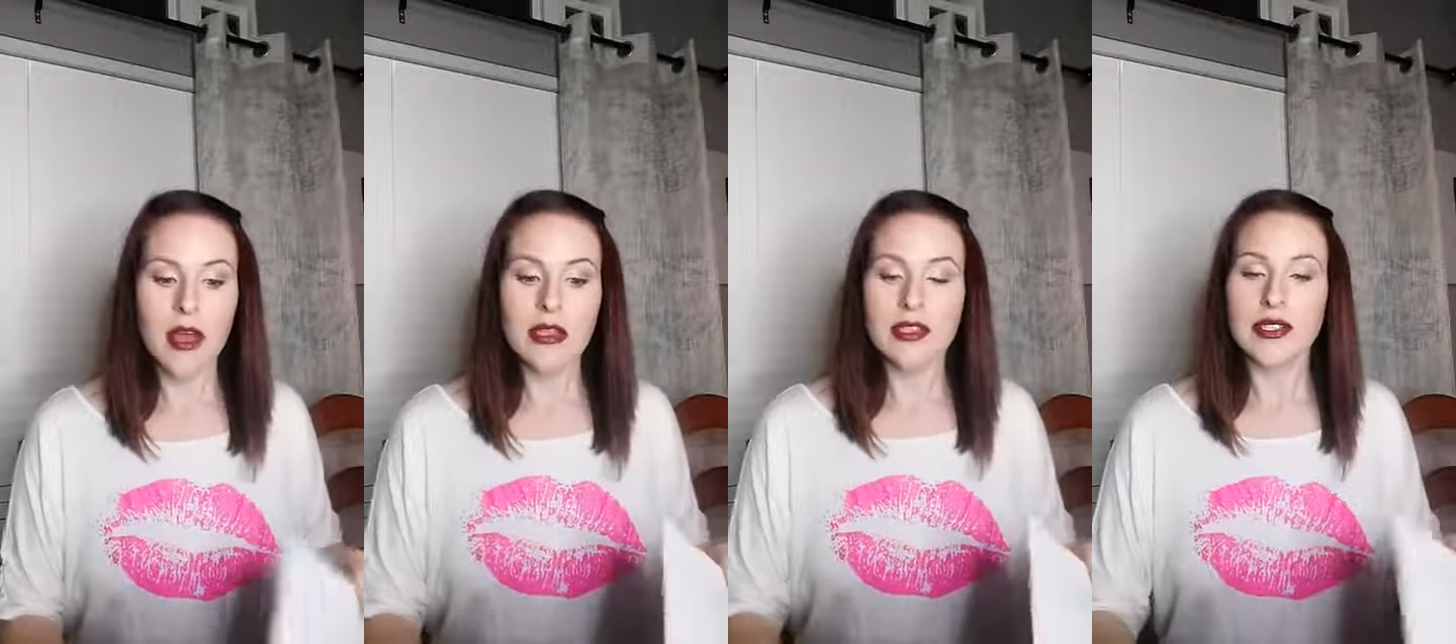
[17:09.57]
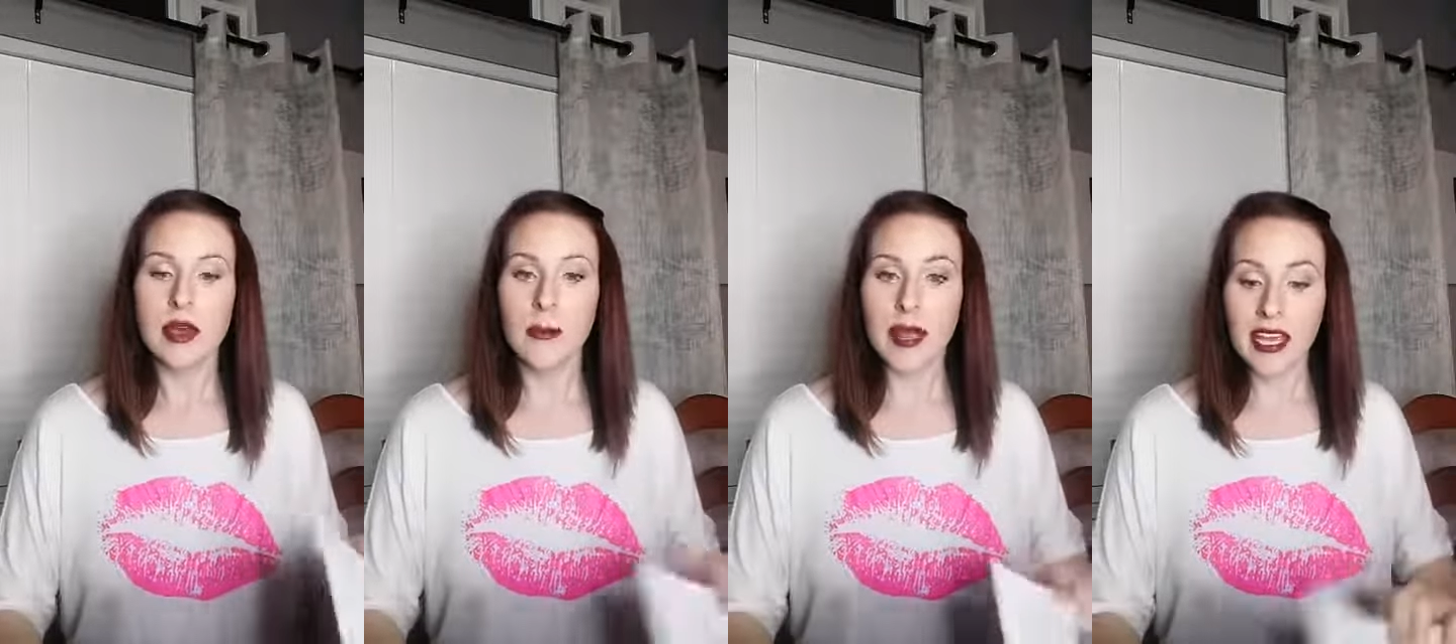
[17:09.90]
So
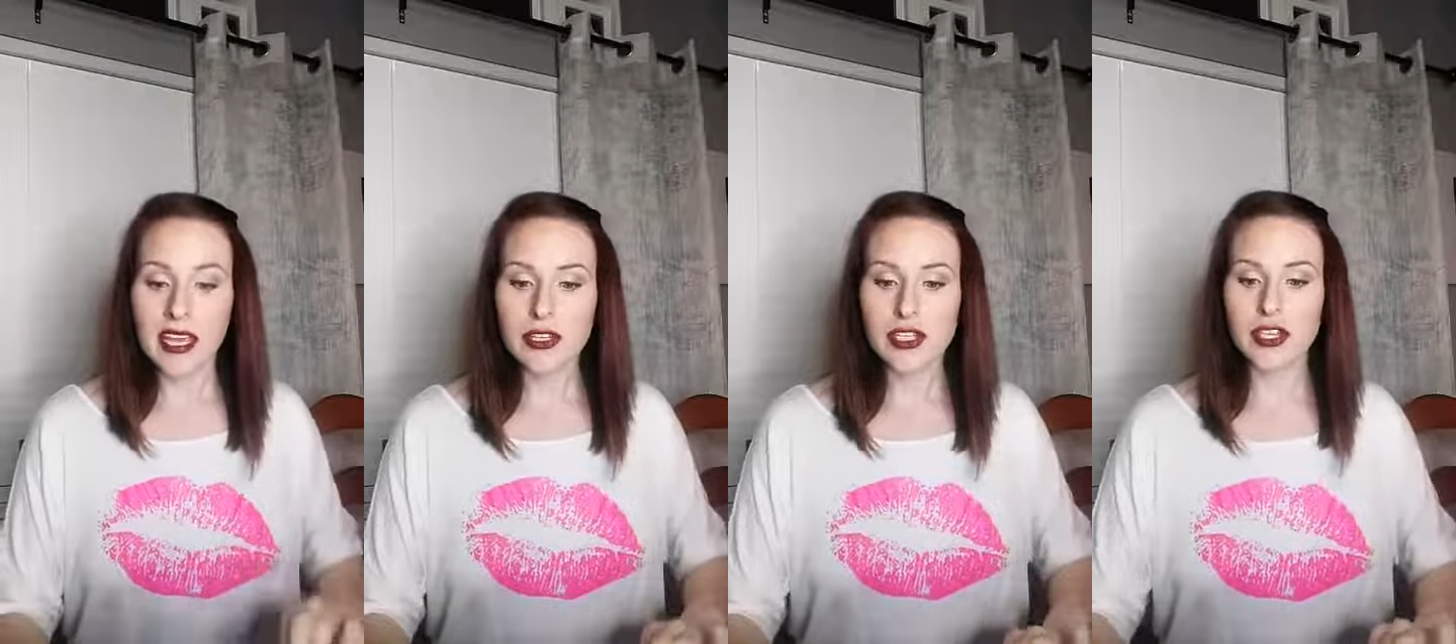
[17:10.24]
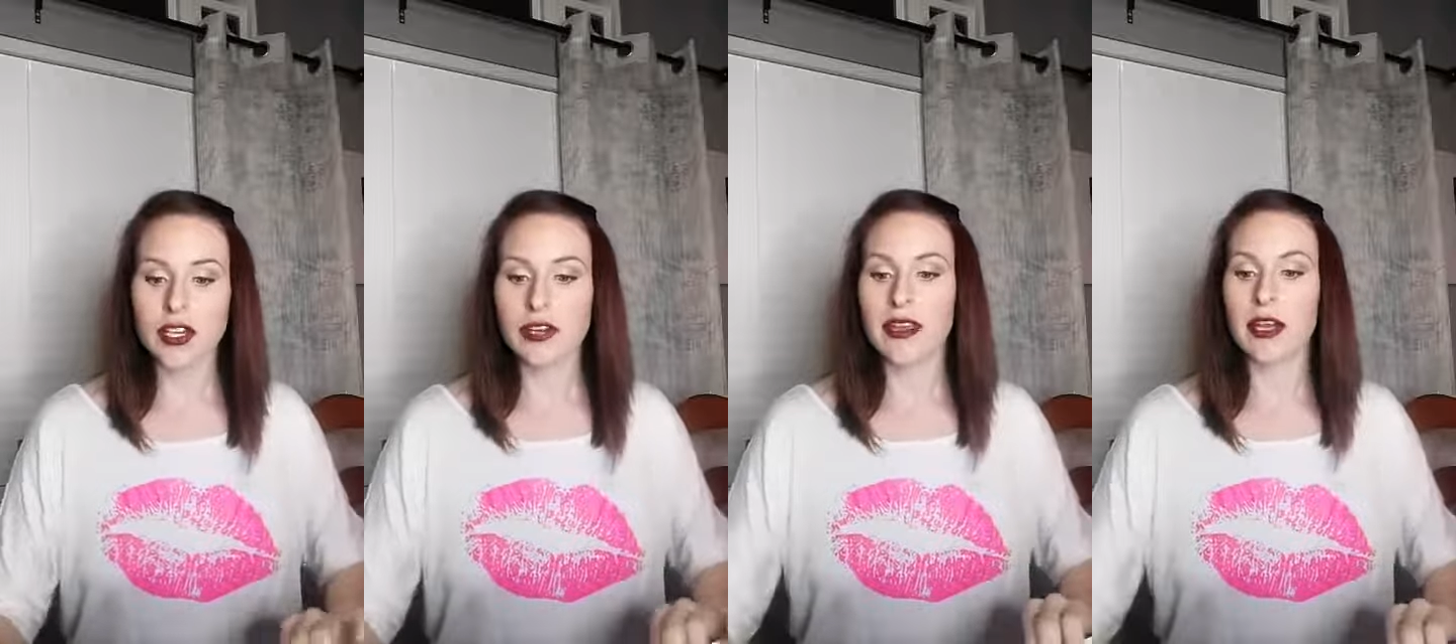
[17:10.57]
making
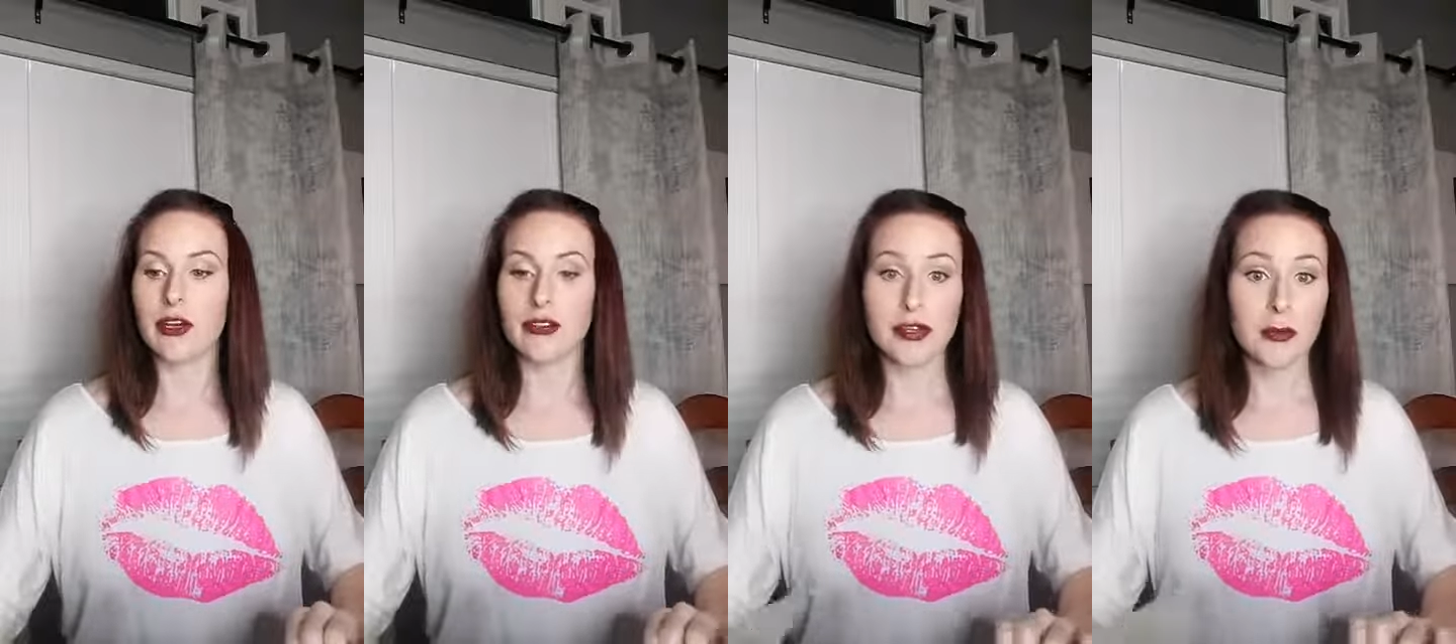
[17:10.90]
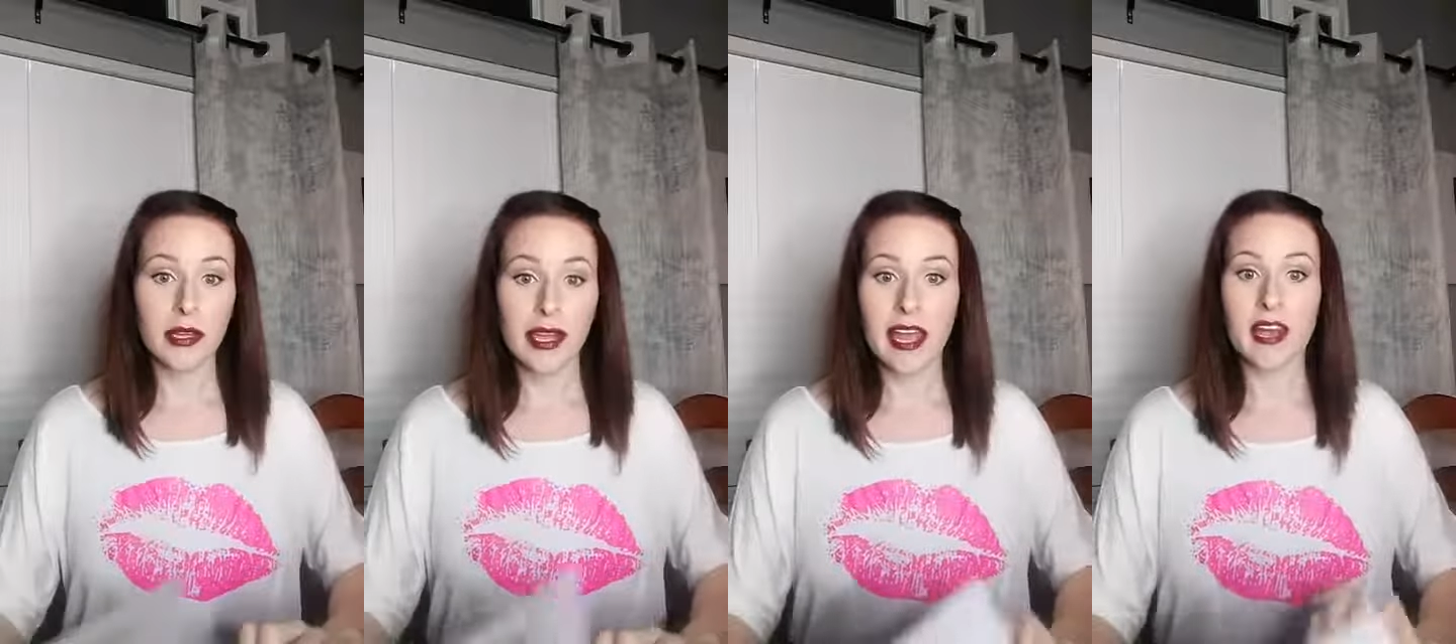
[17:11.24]
sure that you're
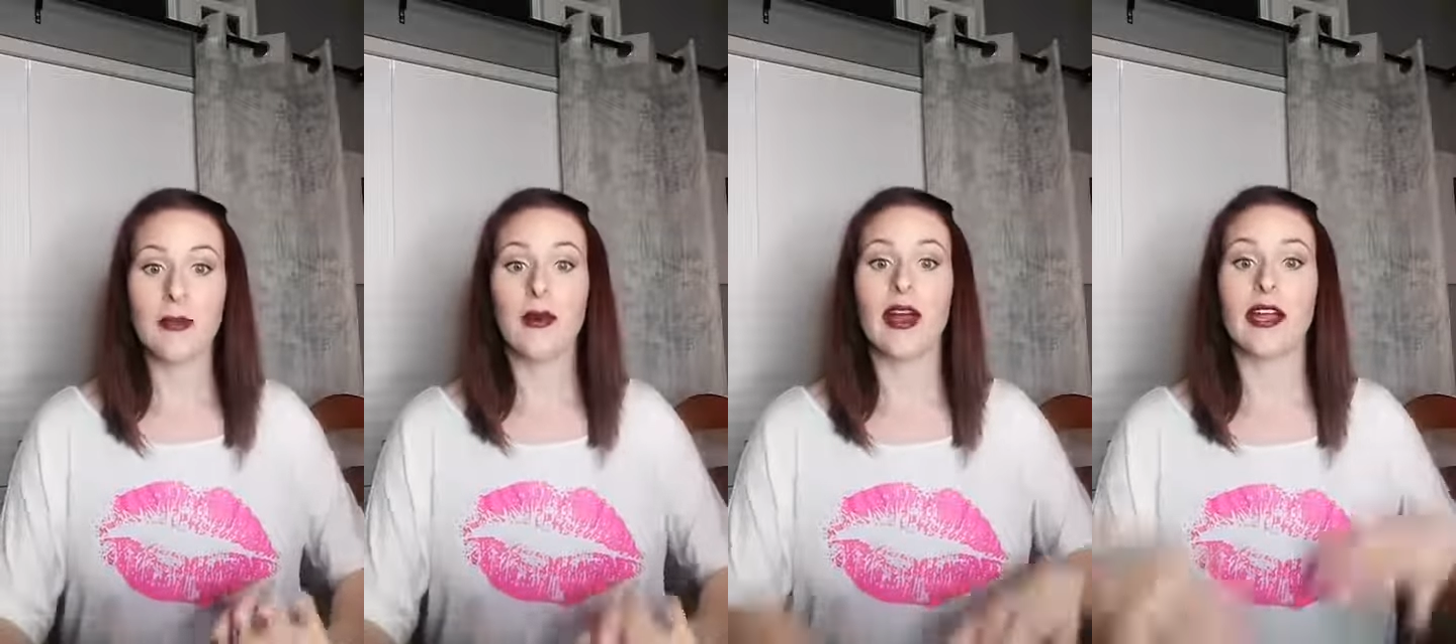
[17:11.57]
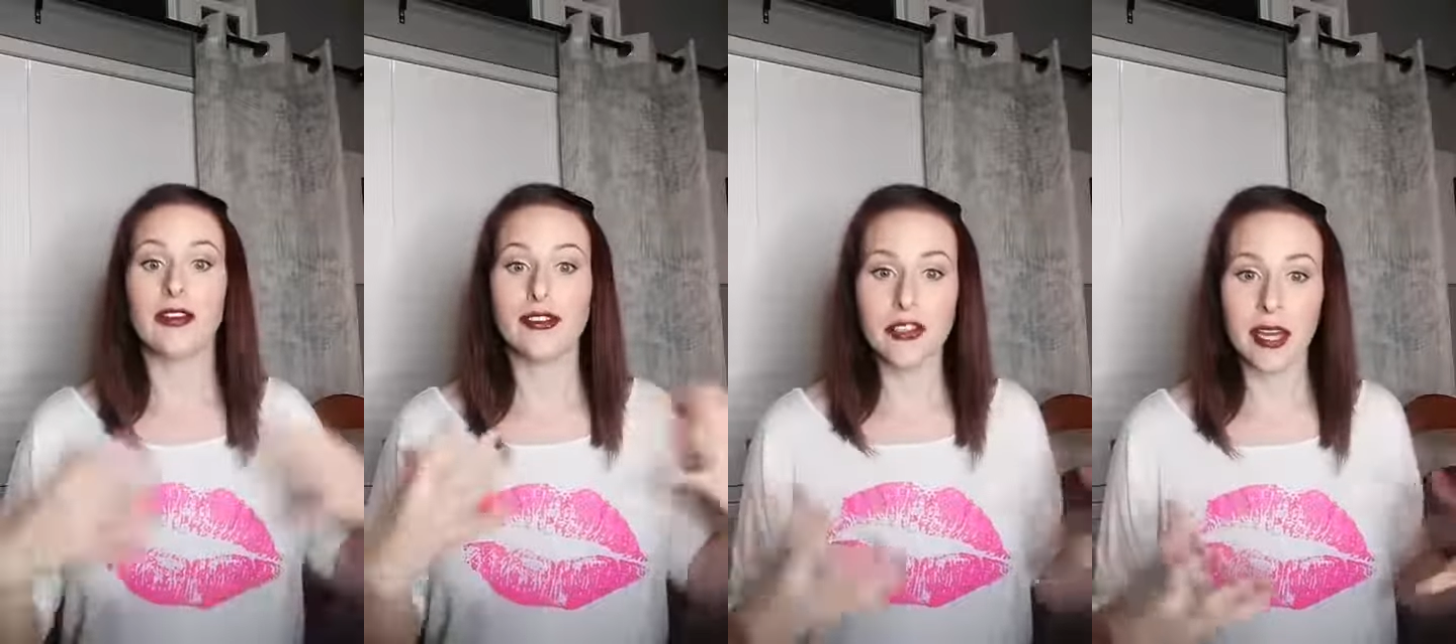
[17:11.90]
duplicatable and you're
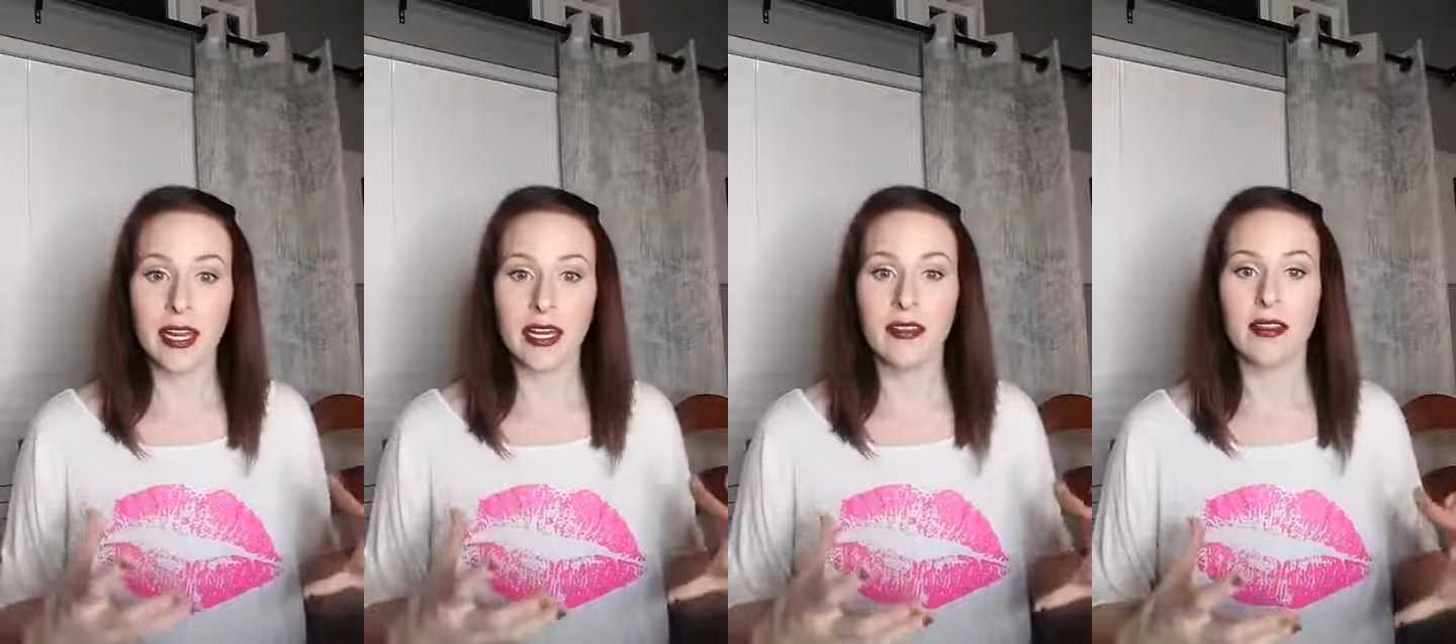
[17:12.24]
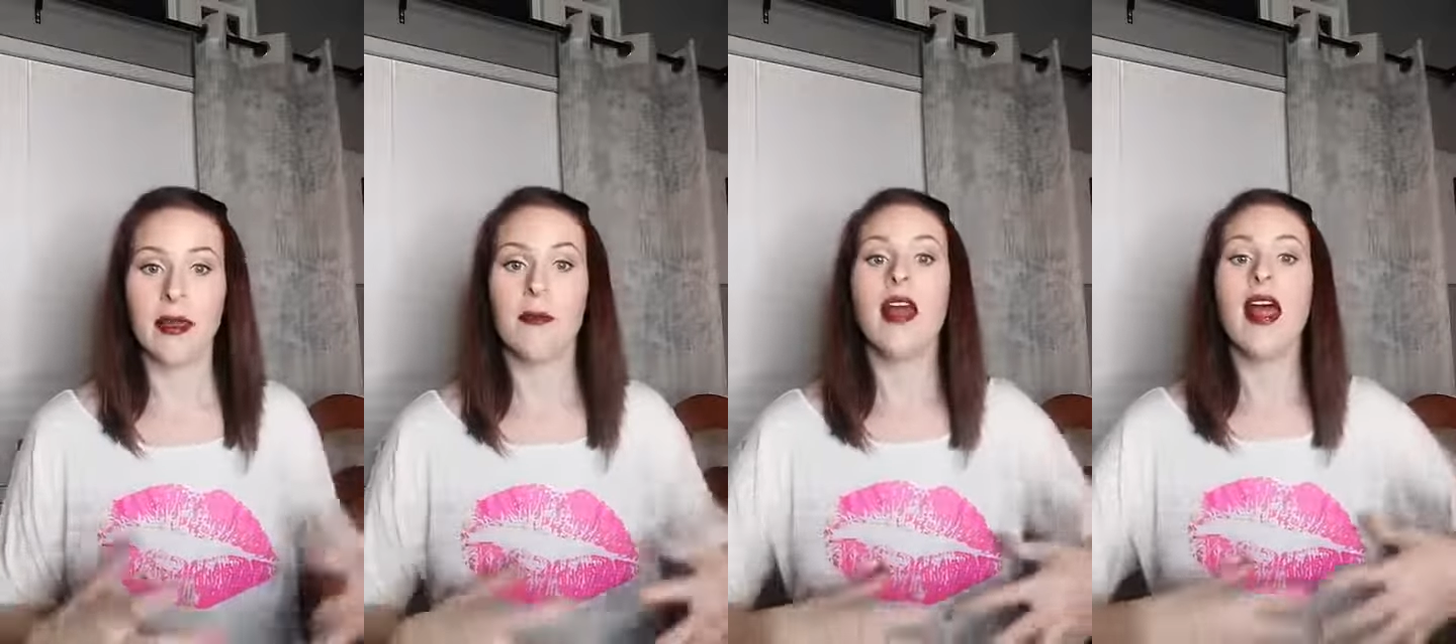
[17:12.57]
training them.